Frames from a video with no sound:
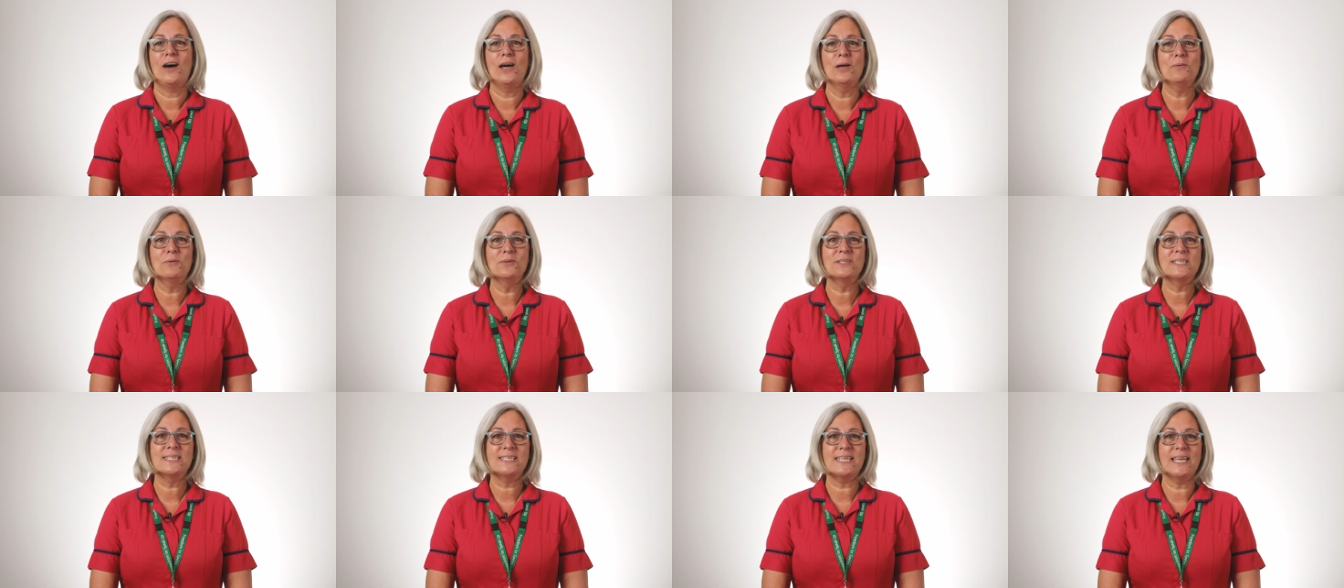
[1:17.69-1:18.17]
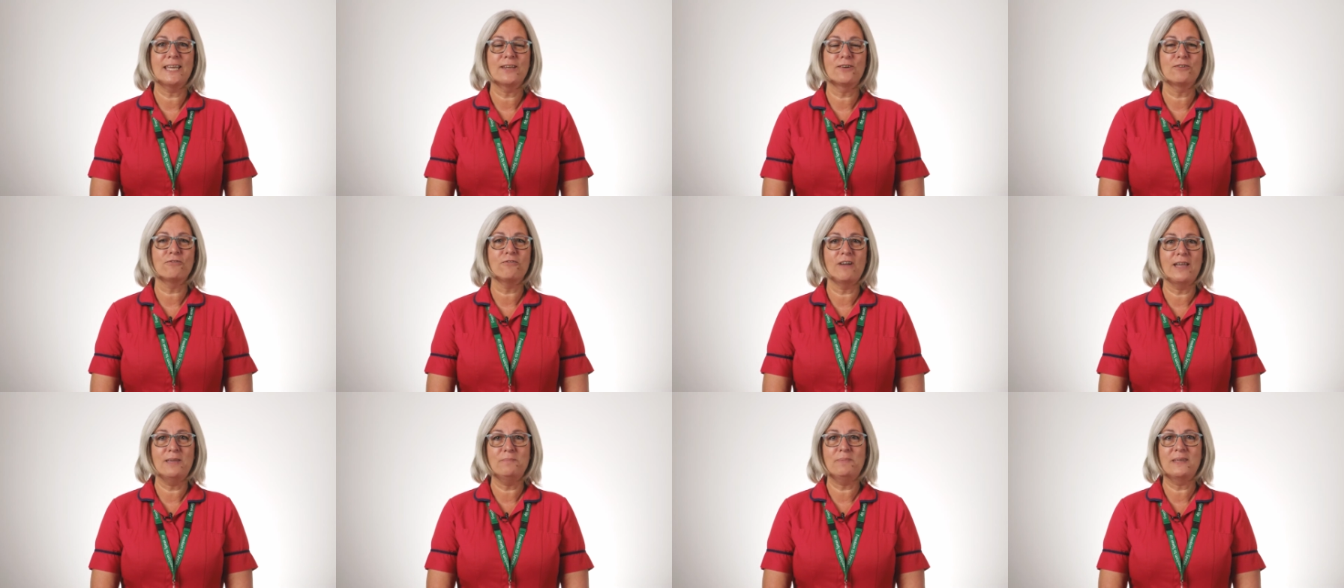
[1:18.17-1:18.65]
I want to say
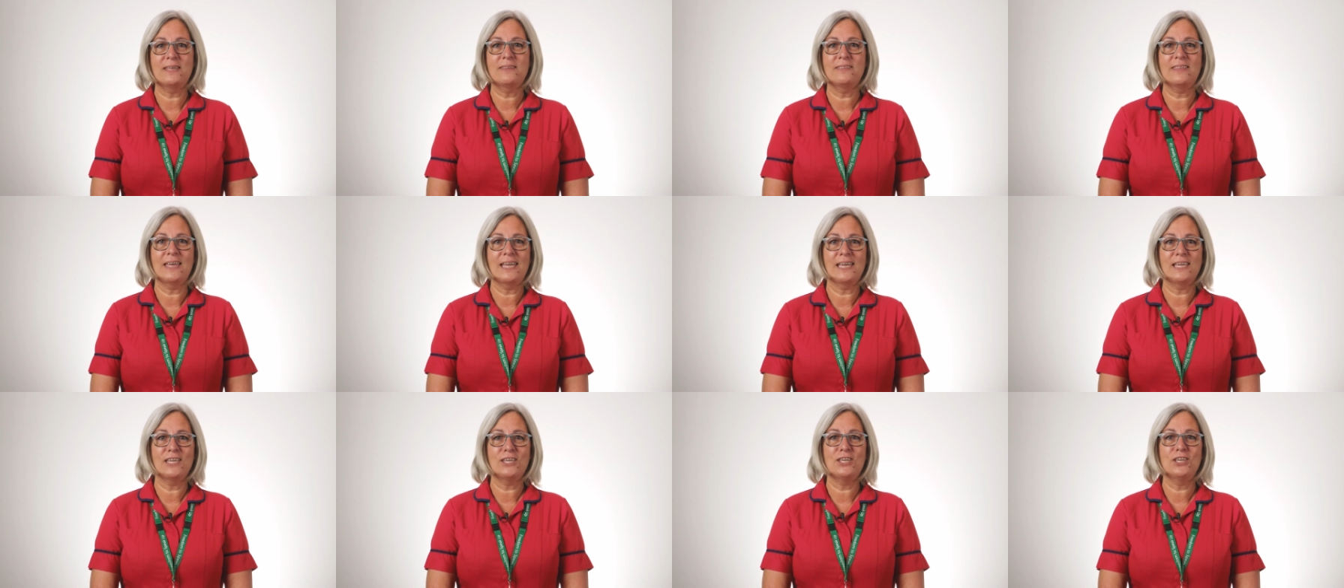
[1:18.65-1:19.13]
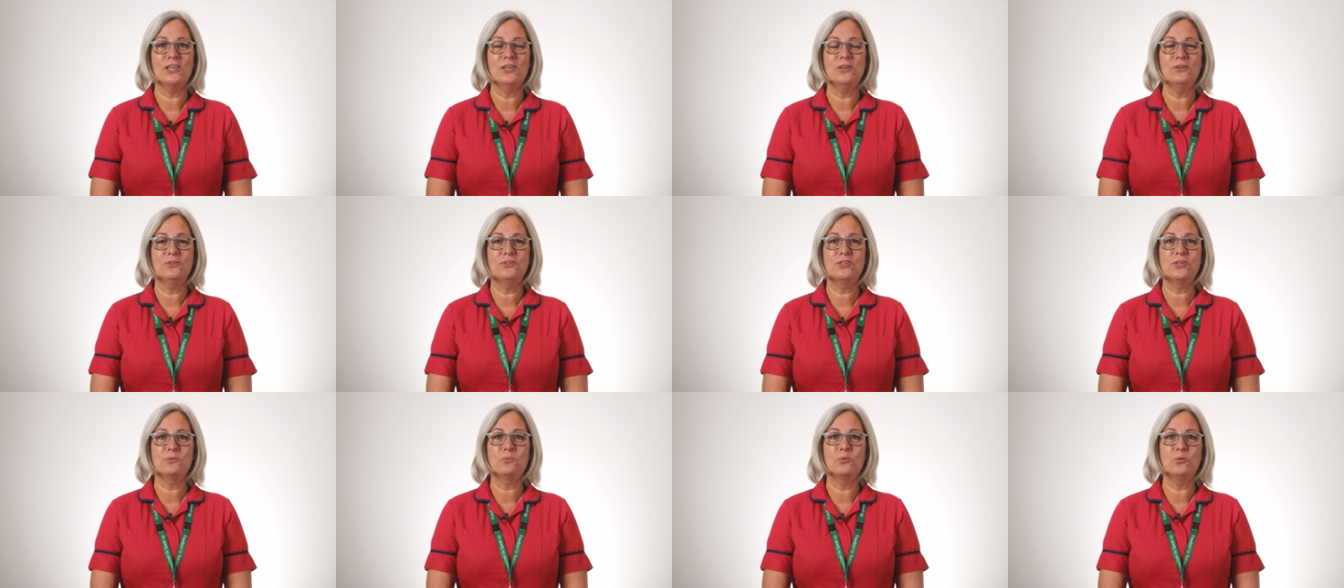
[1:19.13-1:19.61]
a great big thank
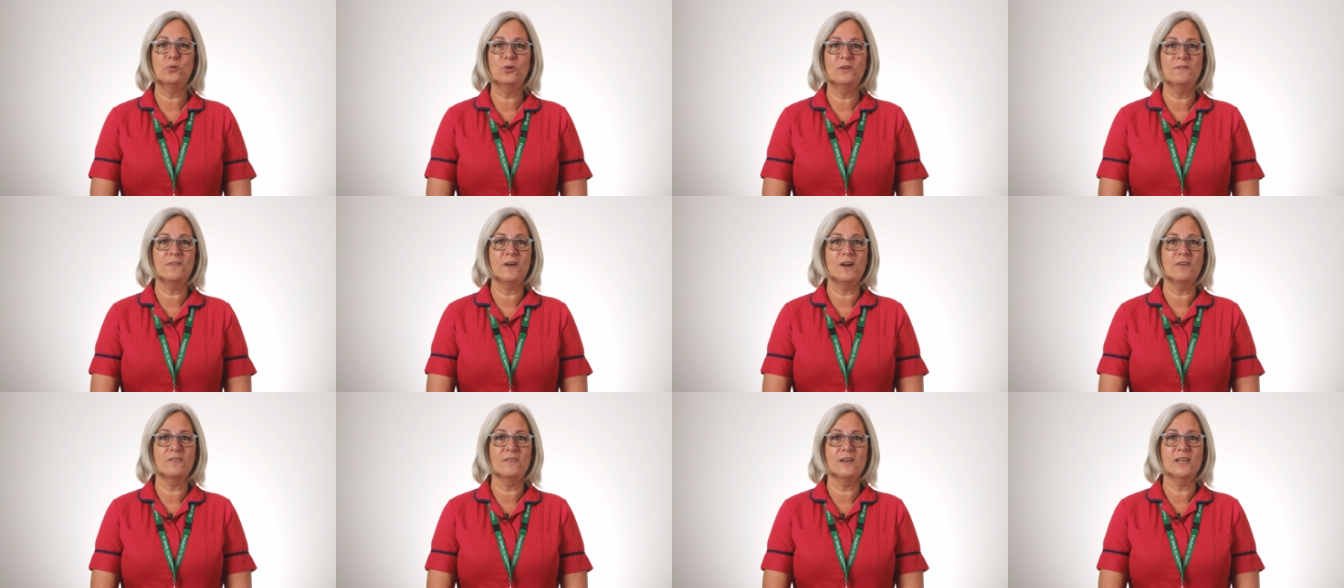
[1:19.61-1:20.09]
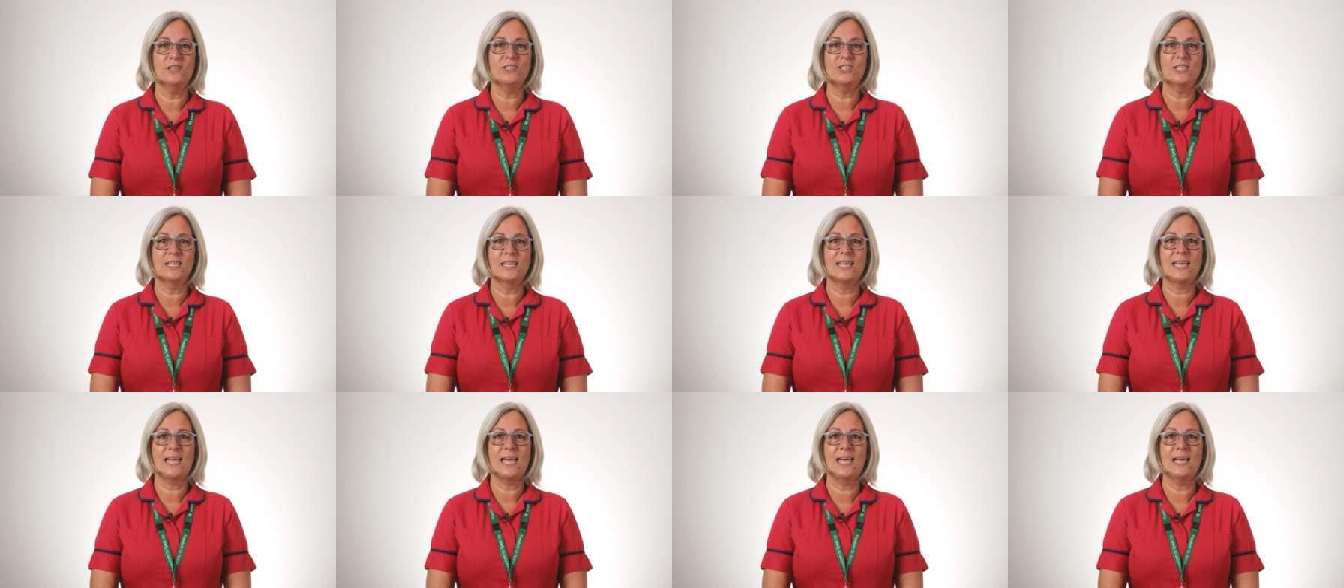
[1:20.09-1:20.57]
you to all of our
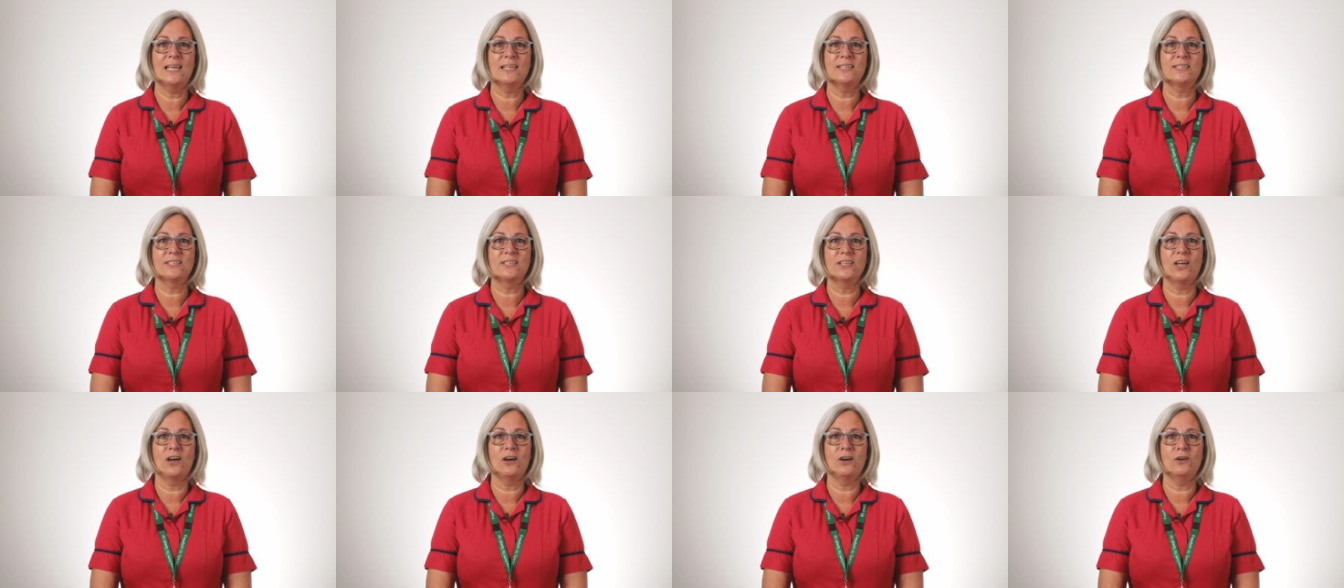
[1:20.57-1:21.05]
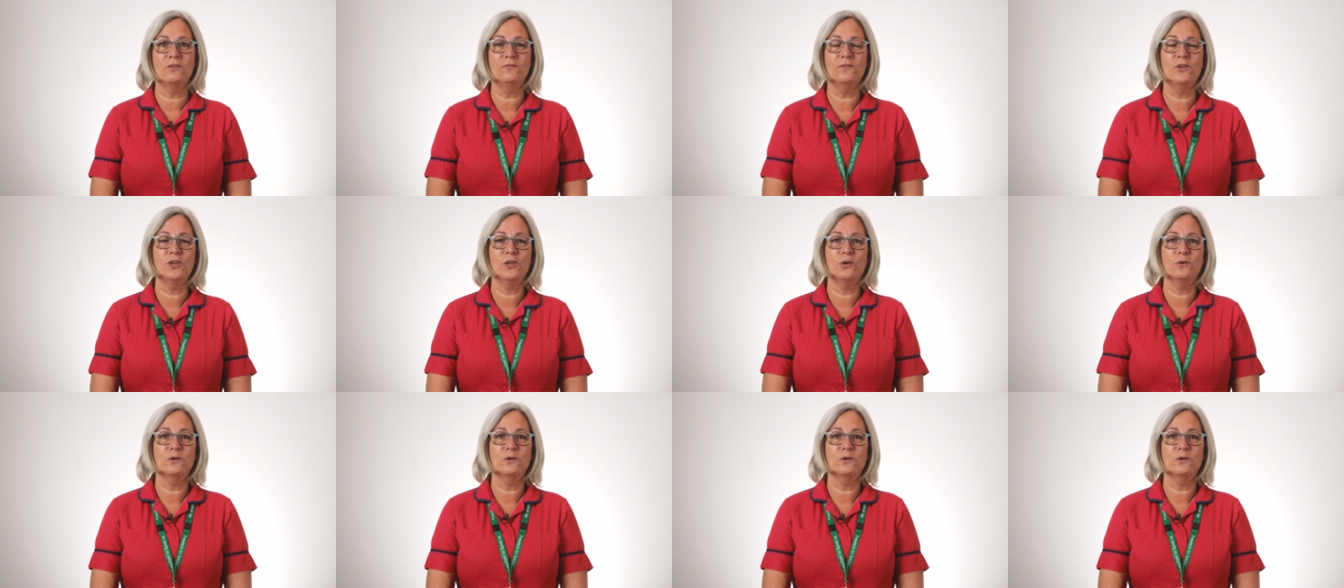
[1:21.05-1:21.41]
urgent care staff